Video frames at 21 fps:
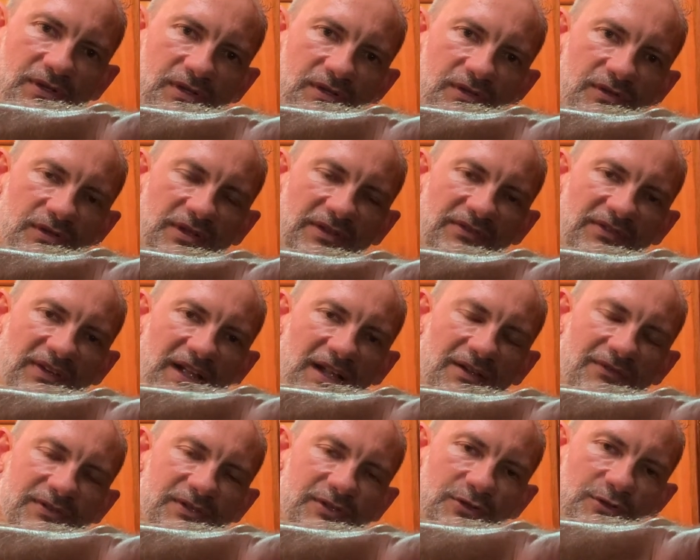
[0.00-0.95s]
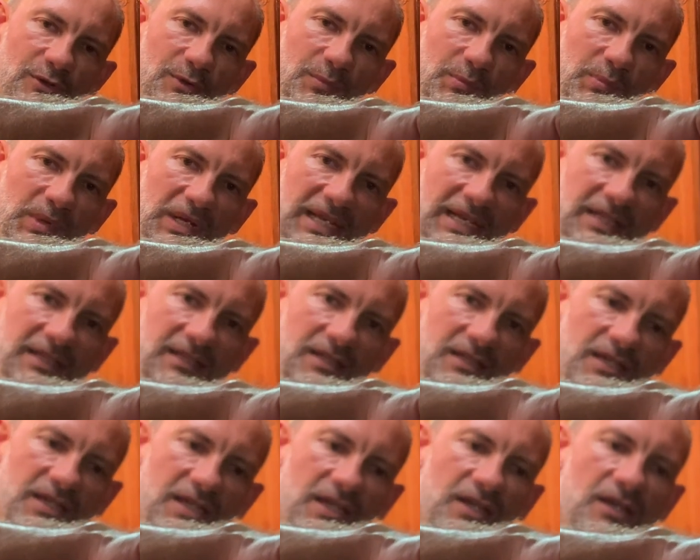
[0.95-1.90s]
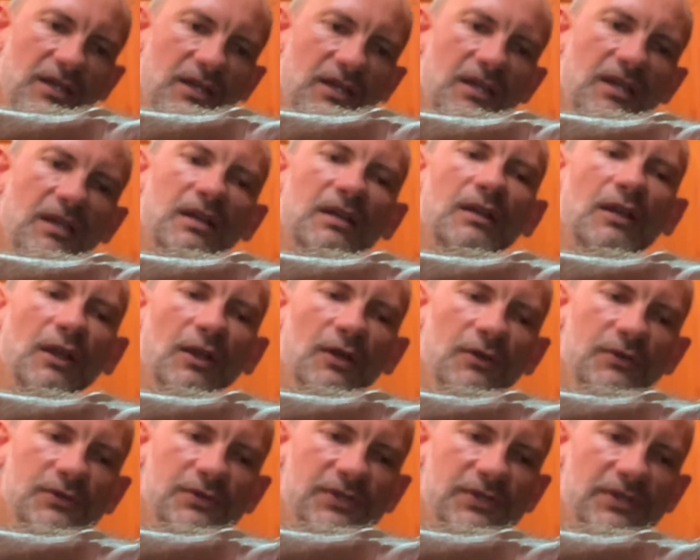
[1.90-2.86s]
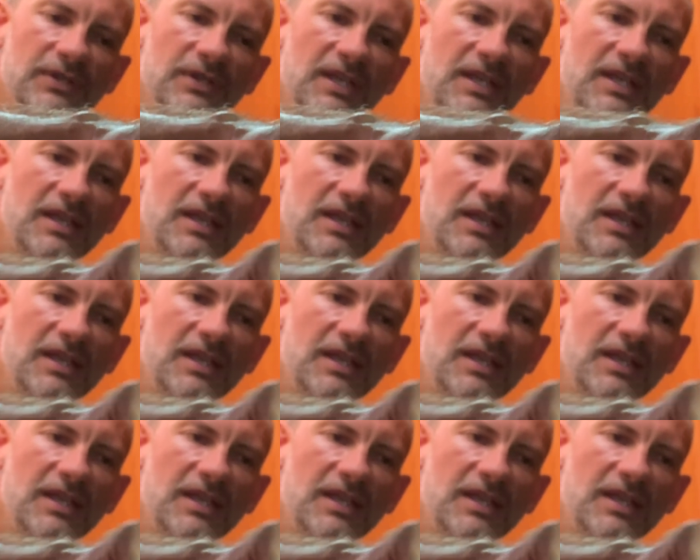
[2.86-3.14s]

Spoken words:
so the valve is completely closed,